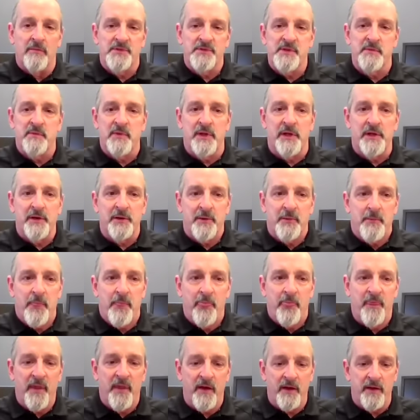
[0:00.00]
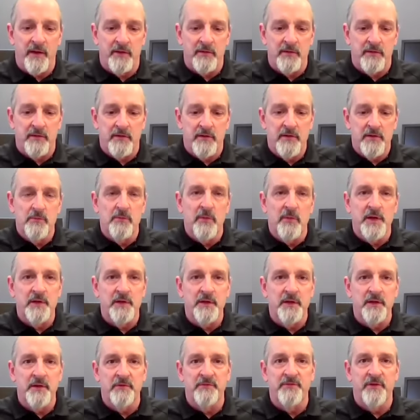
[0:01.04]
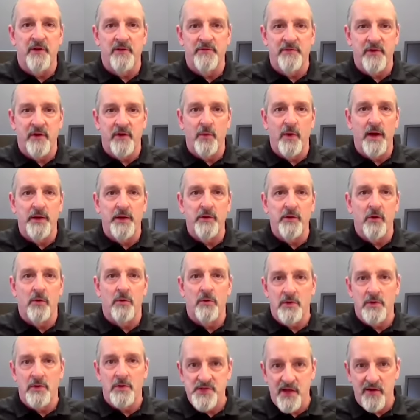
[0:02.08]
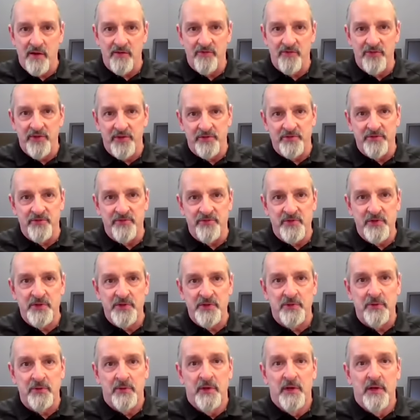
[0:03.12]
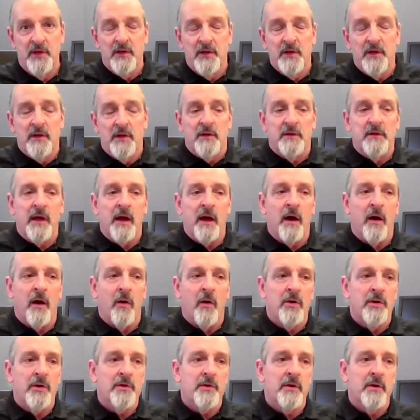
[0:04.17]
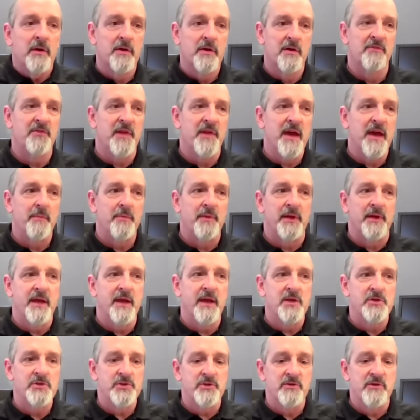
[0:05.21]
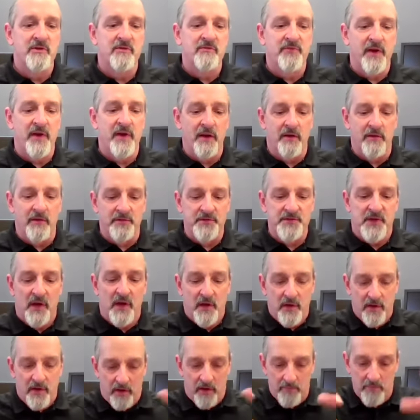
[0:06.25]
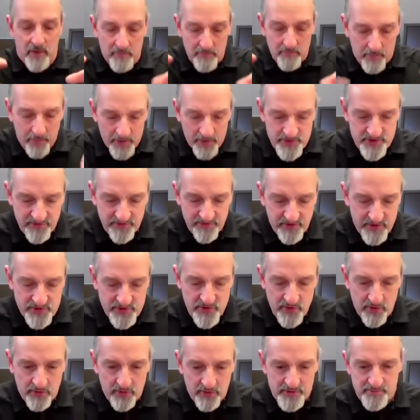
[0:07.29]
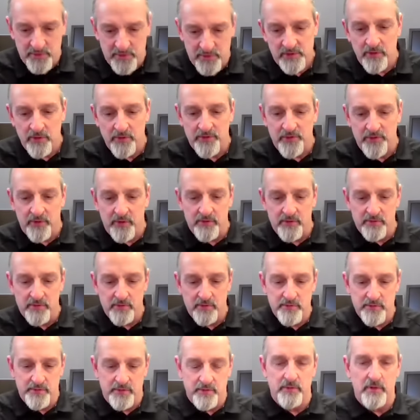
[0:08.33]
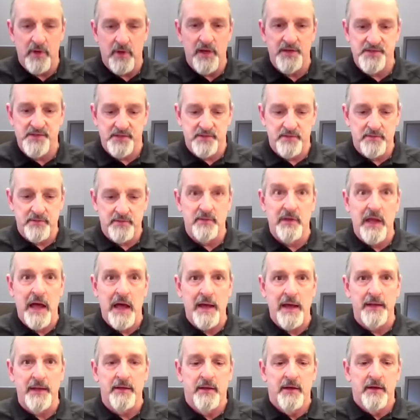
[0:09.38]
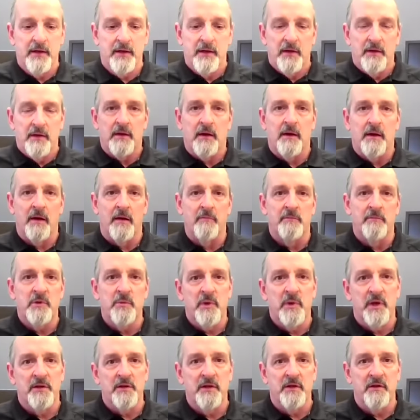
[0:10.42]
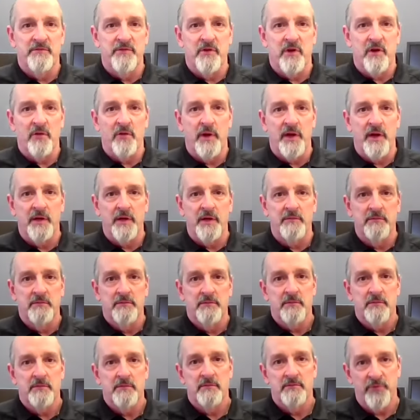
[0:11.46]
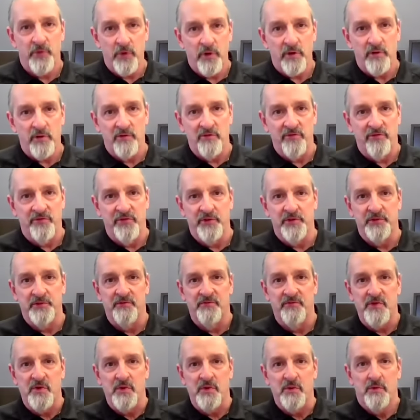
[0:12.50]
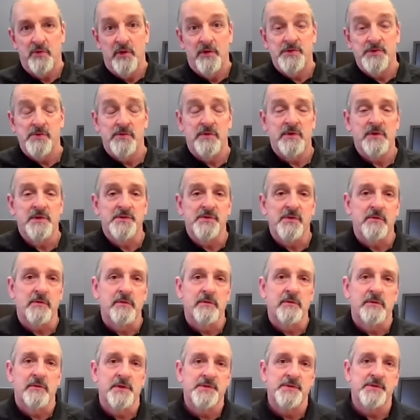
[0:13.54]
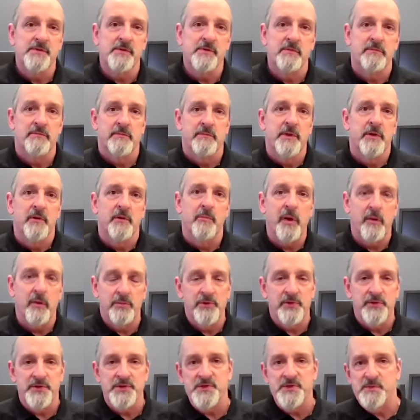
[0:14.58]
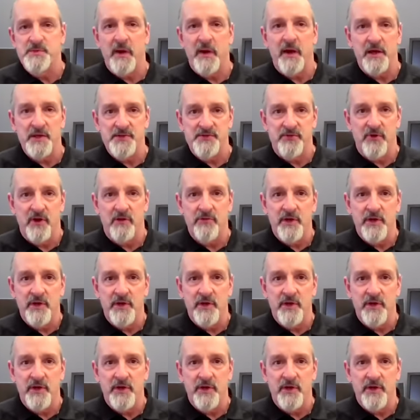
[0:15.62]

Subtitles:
simulator, then you might need a very, very wide horizontal field of view. Now, if the application involves a bunch of controls below the horizon line, you might need a very wide vertical field of view. So these are published specs for